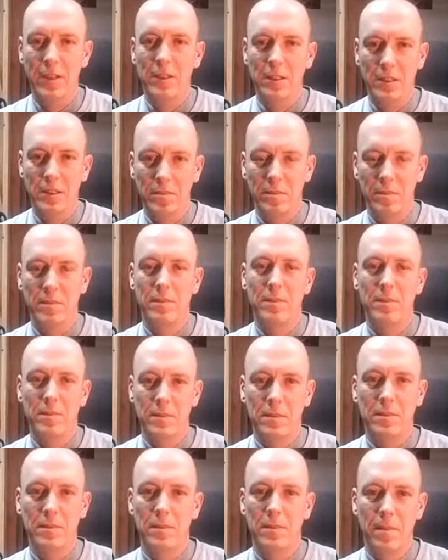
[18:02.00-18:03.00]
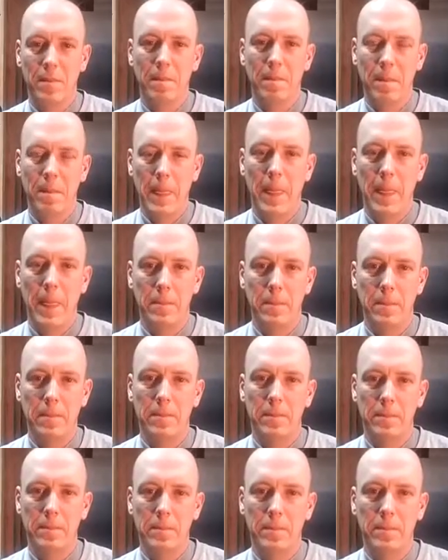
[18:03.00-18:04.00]
or there may be a
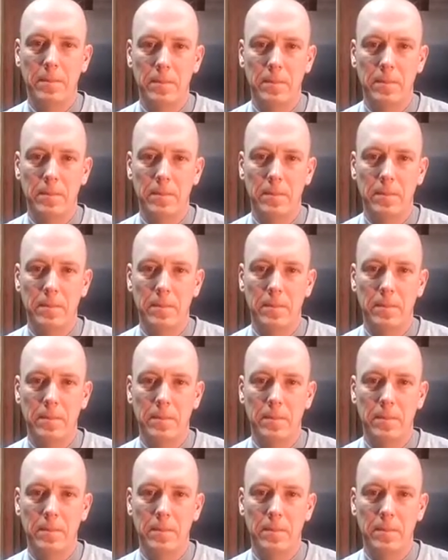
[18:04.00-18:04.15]
delay or